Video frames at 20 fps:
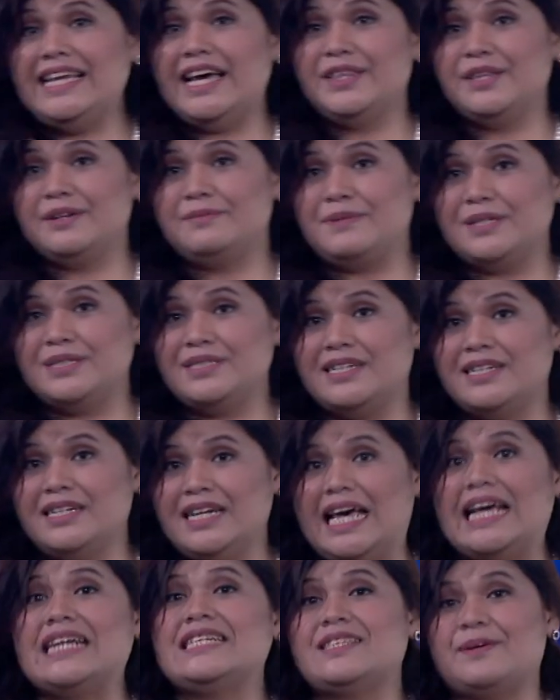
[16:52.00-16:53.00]
any other
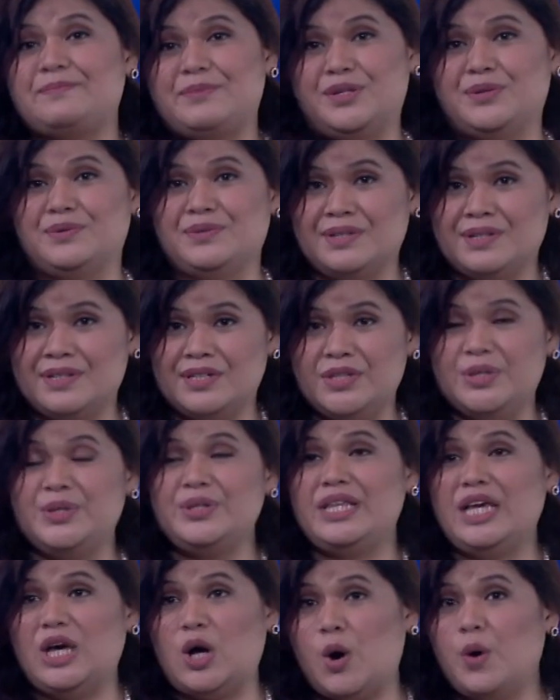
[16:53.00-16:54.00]
person except you.
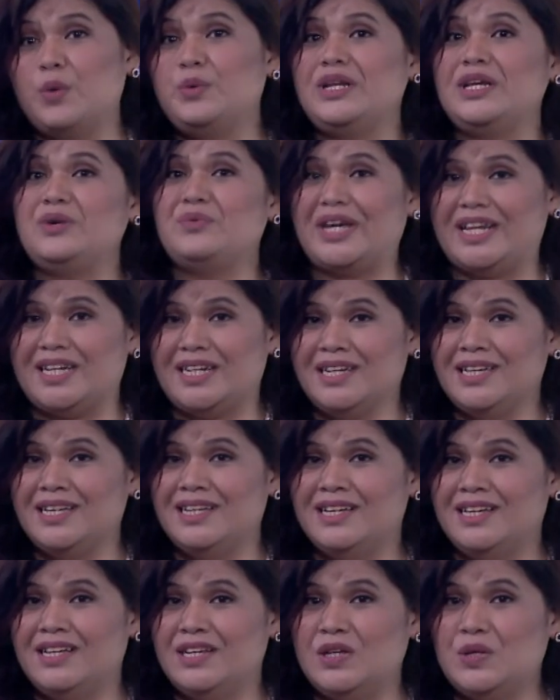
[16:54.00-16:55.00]
You're the only one
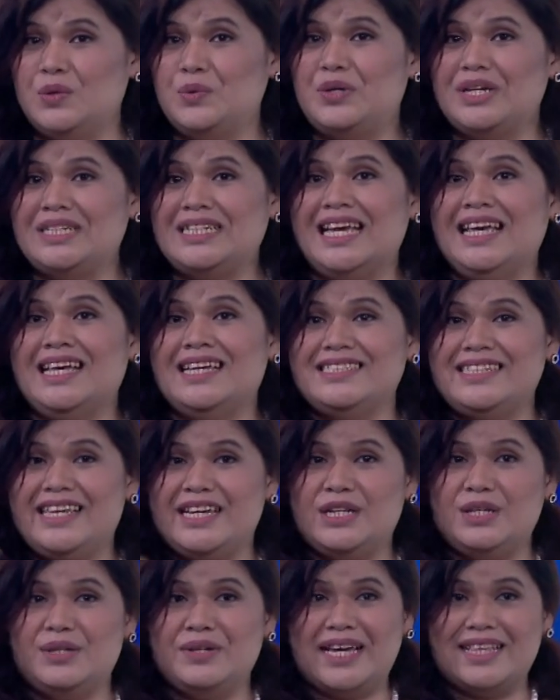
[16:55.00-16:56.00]
who can
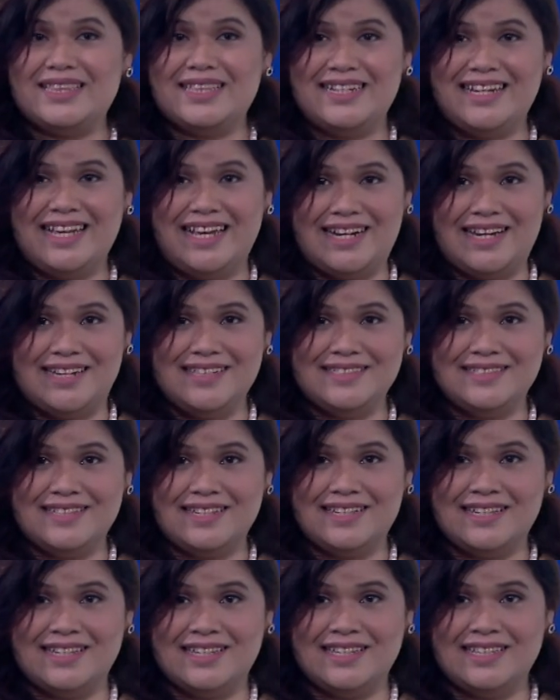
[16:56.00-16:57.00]
take a look at the data.
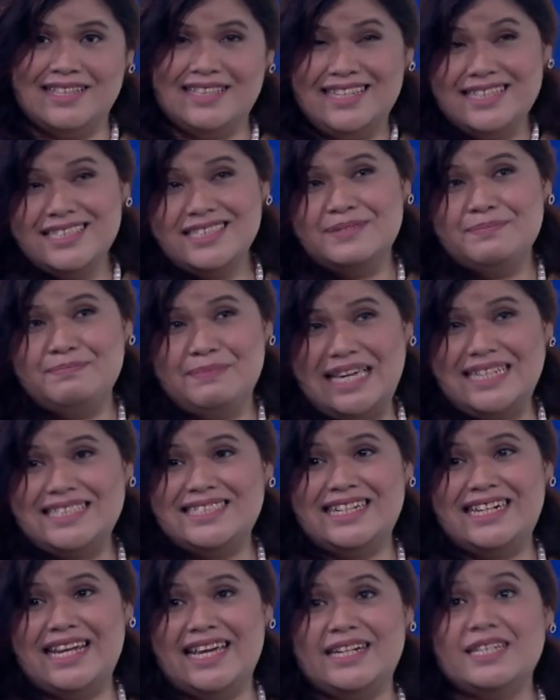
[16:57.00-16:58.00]
This
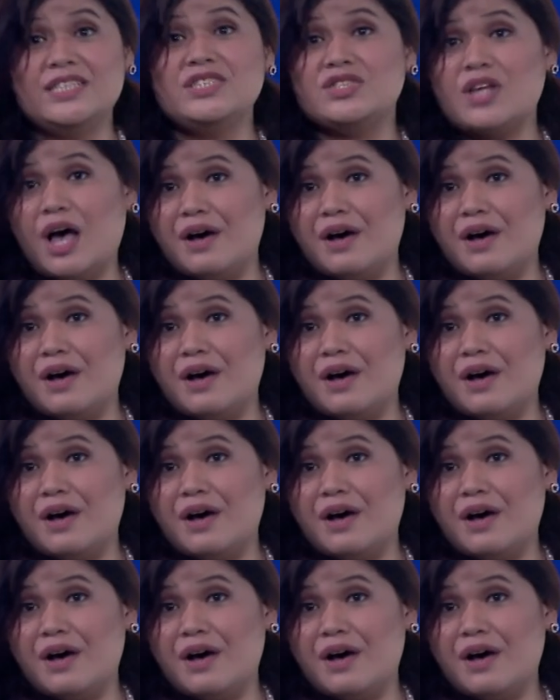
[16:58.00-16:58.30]
makes the data